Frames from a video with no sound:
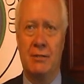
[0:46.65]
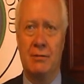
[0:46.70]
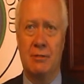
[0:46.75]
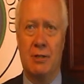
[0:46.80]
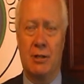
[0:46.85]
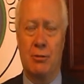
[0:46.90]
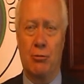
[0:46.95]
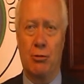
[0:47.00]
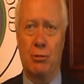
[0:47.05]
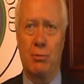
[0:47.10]

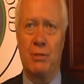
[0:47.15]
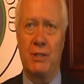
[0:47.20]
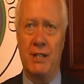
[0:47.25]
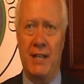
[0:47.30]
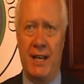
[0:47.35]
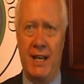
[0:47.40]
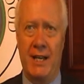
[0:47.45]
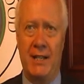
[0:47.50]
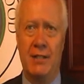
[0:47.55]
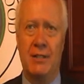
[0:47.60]
Our work
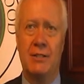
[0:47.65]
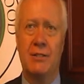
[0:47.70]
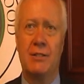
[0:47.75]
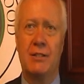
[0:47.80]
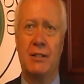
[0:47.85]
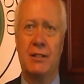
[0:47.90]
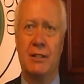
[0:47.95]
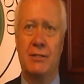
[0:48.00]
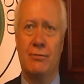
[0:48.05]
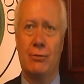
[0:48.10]
began
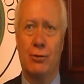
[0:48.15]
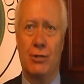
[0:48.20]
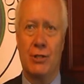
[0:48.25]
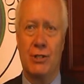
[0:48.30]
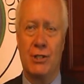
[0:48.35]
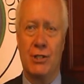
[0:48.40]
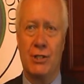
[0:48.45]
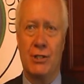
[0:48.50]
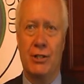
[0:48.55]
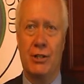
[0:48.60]

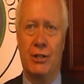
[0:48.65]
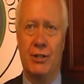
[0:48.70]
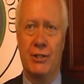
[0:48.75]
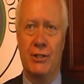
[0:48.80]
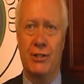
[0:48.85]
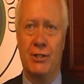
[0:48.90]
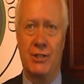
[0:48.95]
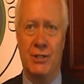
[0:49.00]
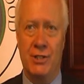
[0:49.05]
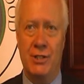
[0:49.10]
focusing
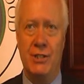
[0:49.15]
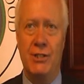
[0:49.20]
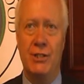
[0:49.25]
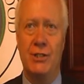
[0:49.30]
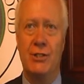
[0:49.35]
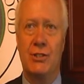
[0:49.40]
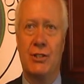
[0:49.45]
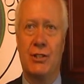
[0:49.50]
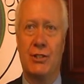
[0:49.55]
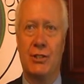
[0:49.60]
on
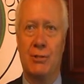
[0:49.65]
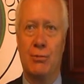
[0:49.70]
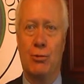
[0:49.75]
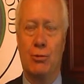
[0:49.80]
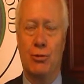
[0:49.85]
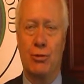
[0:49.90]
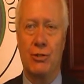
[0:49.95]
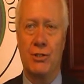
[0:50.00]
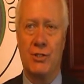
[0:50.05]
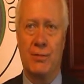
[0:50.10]
seeds, on the
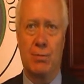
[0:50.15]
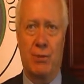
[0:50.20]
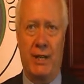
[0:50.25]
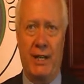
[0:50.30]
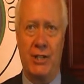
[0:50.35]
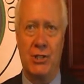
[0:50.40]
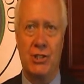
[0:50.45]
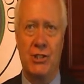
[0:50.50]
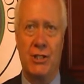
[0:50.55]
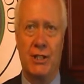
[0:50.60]
importance of
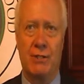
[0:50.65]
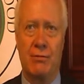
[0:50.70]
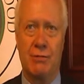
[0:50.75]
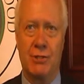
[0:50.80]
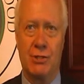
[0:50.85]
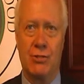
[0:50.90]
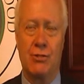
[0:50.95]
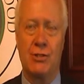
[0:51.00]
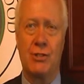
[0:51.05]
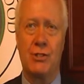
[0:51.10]
plant genetic
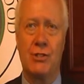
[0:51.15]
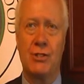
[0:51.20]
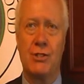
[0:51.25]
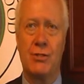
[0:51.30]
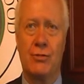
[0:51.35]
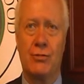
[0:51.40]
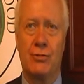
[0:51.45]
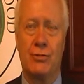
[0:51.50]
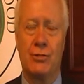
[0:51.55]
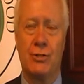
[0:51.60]
resources
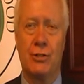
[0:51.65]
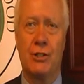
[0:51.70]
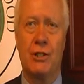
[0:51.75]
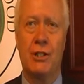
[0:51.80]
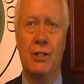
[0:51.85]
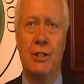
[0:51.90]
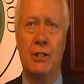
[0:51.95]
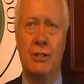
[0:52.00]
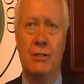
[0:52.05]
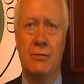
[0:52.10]
for
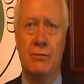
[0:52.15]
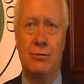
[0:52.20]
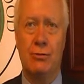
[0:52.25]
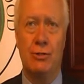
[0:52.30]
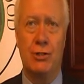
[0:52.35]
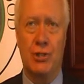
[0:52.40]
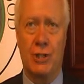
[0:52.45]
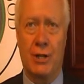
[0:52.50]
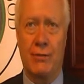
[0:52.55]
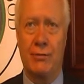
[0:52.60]

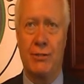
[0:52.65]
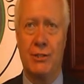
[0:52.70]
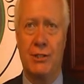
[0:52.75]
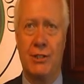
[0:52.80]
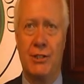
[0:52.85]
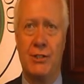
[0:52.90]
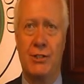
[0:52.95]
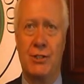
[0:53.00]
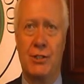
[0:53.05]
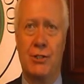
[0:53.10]
food sovereignty
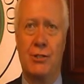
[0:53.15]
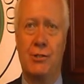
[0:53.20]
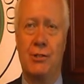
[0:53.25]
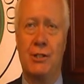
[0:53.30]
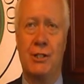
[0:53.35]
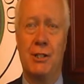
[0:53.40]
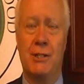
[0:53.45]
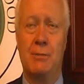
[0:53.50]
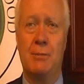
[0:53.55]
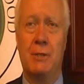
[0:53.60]
and
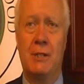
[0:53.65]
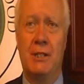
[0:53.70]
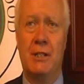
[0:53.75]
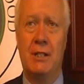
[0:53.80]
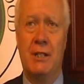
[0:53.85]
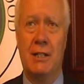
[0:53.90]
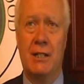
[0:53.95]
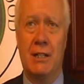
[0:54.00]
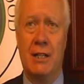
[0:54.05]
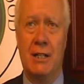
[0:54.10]
security.
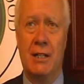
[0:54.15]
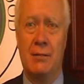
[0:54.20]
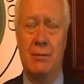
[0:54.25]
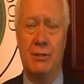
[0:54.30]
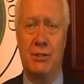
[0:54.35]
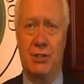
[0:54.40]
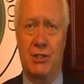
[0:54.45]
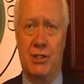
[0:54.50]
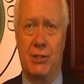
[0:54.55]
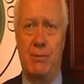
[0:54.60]
But
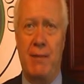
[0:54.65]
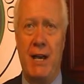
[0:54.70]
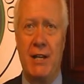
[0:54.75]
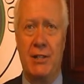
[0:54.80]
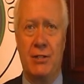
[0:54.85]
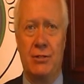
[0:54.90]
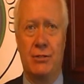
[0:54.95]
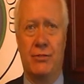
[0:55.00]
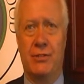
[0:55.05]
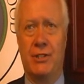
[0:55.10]
it's
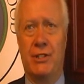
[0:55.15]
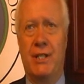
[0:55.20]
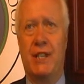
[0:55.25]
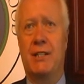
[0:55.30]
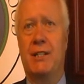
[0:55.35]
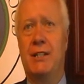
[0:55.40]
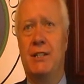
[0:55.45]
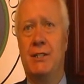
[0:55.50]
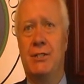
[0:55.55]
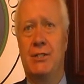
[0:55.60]
expanded over the
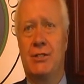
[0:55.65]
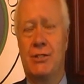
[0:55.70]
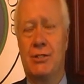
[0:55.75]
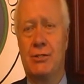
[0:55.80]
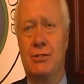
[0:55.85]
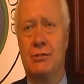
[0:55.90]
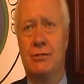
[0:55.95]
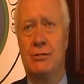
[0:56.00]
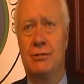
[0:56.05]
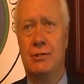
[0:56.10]
decades
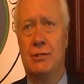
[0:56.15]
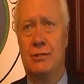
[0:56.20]
from